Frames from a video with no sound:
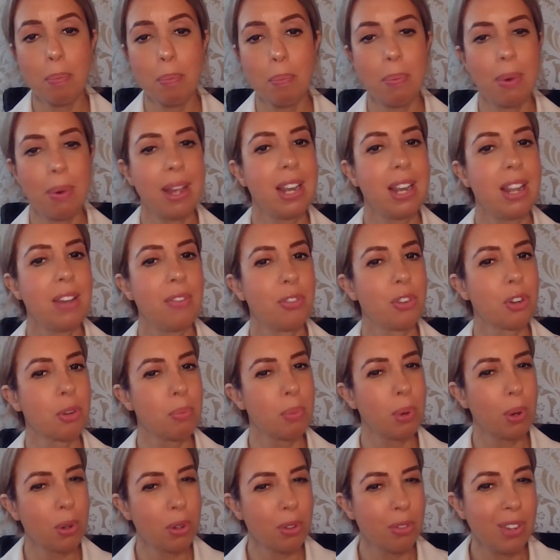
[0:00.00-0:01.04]
but if you're
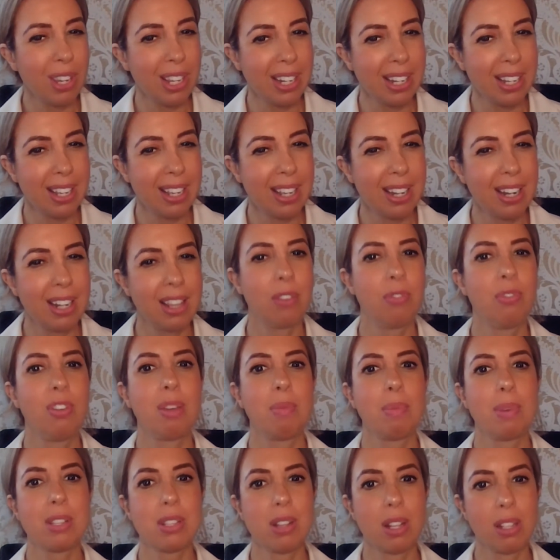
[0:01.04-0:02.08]
motivated and the
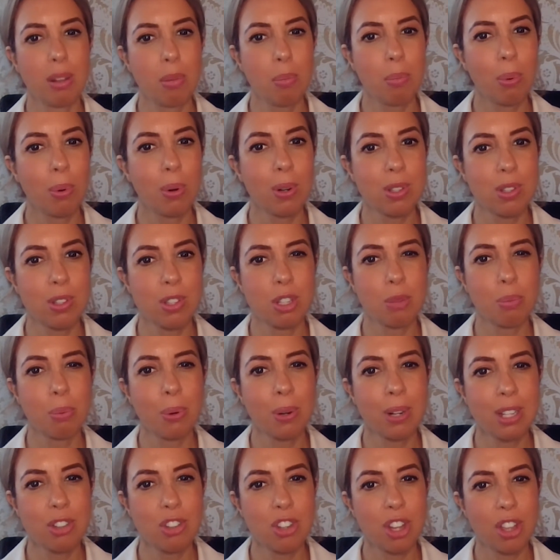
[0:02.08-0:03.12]
family's all on board to support
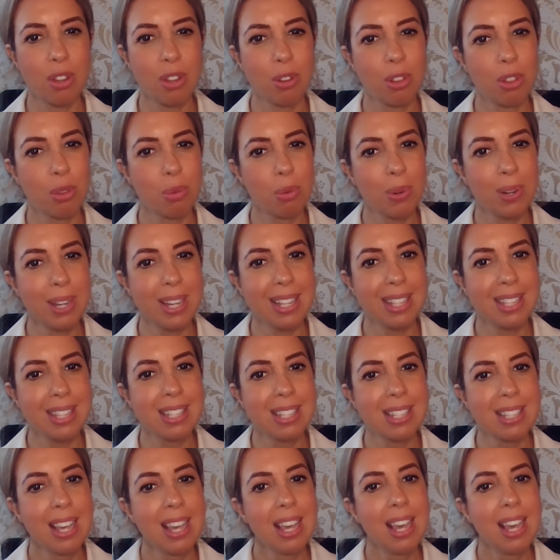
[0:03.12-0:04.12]
each other through it,